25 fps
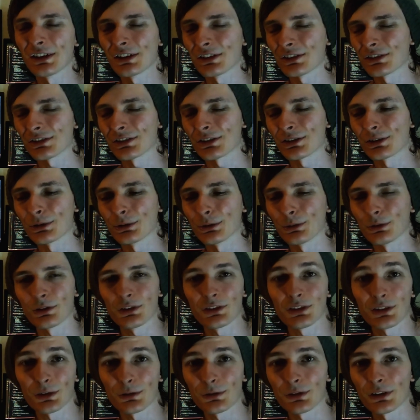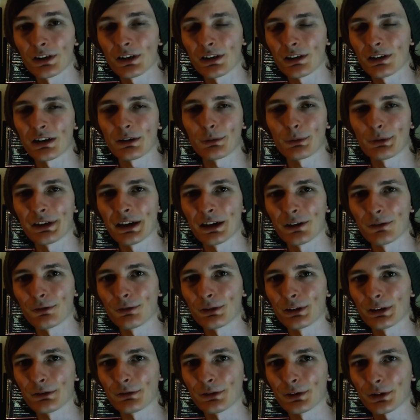So far we have
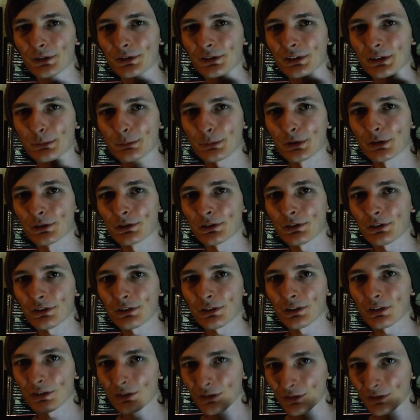fully functioning buttons,